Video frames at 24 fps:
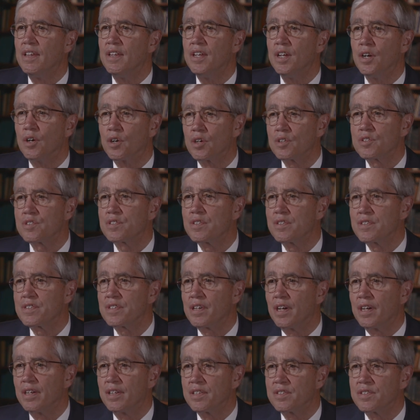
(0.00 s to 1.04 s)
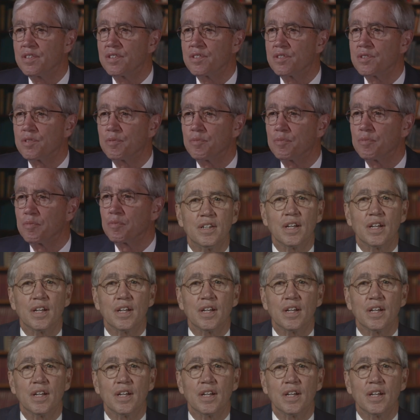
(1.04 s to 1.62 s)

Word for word: in the arts and sciences.